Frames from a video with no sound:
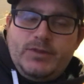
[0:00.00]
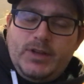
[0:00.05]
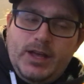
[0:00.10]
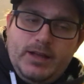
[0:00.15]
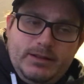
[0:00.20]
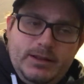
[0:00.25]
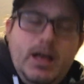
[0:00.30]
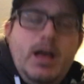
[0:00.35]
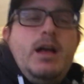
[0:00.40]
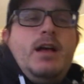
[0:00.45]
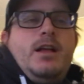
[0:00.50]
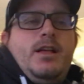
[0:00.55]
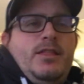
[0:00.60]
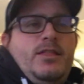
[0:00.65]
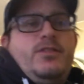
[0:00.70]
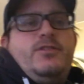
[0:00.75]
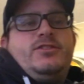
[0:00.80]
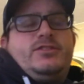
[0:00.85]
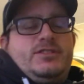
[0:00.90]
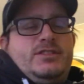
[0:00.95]
Uh,
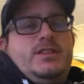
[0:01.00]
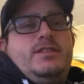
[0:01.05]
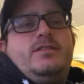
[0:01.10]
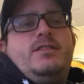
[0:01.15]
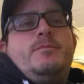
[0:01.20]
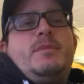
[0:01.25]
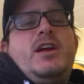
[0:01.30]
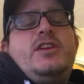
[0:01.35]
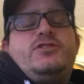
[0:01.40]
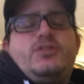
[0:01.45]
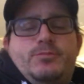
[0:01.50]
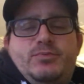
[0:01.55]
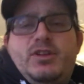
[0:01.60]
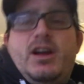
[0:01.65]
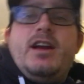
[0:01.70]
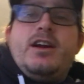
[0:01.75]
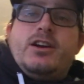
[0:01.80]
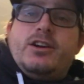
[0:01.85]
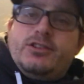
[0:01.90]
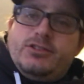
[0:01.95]
the major
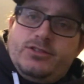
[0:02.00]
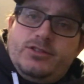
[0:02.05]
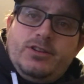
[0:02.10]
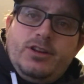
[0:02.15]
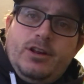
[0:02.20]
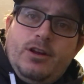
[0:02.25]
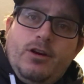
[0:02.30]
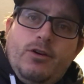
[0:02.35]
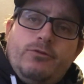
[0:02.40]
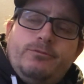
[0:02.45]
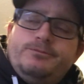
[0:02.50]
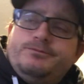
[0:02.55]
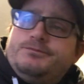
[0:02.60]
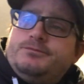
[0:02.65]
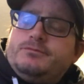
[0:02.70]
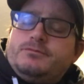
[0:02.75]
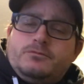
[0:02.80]
players, you know.